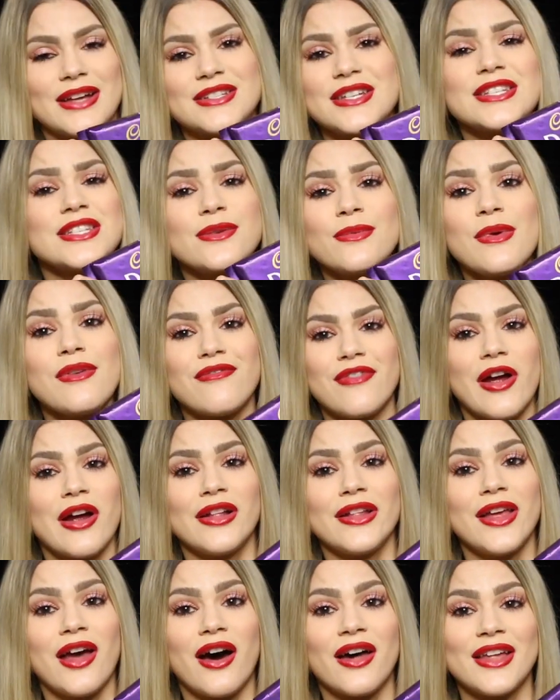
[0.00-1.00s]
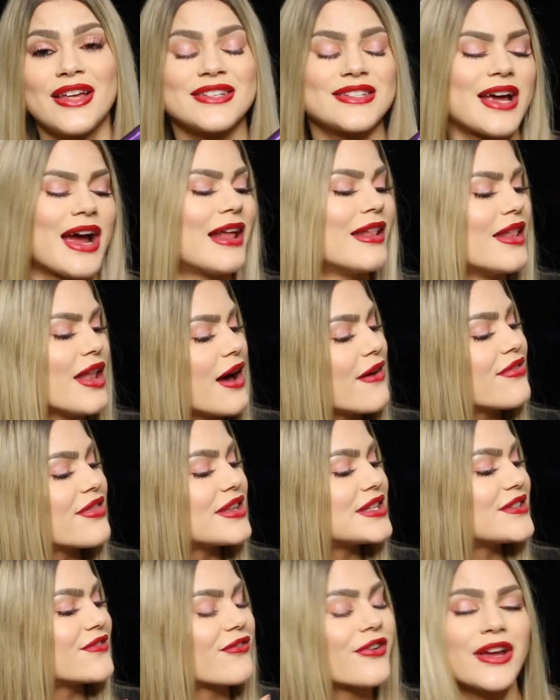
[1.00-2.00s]
And just to be fairly honest, I love
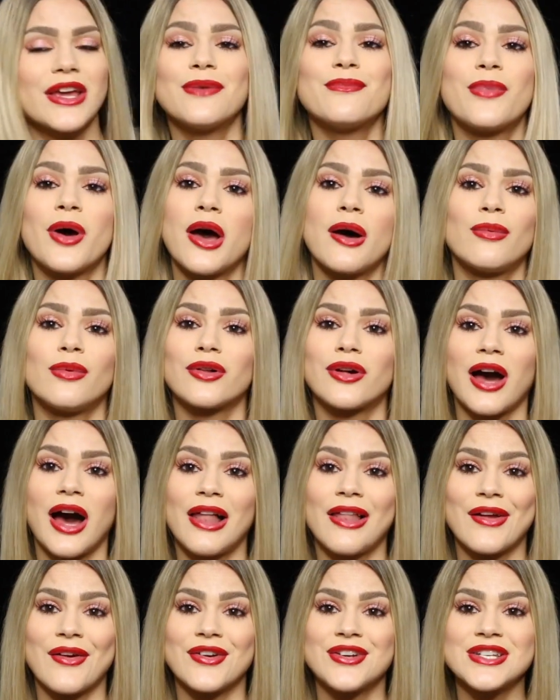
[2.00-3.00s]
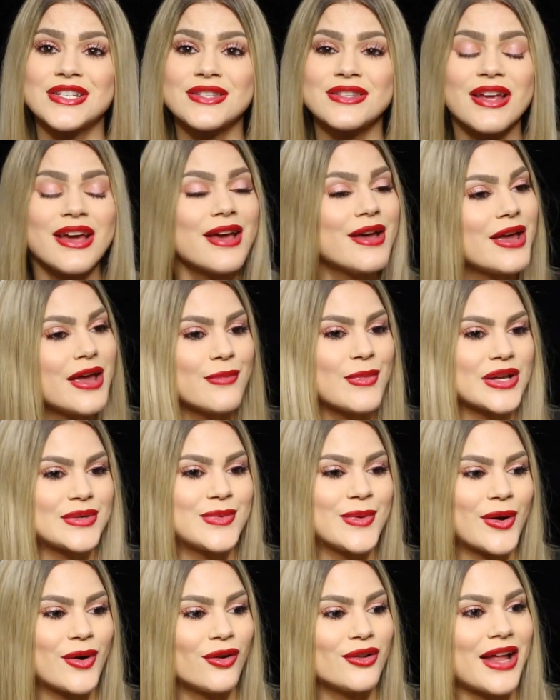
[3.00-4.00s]
this freaking purple color. It makes
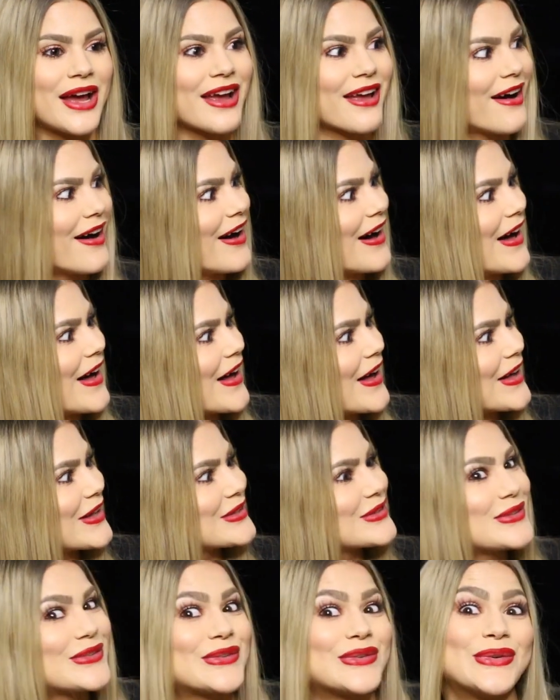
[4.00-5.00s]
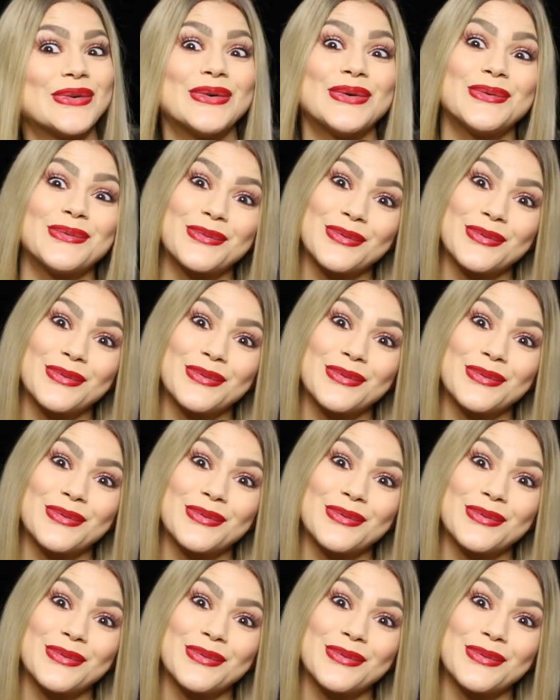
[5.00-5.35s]
me go like, oh, so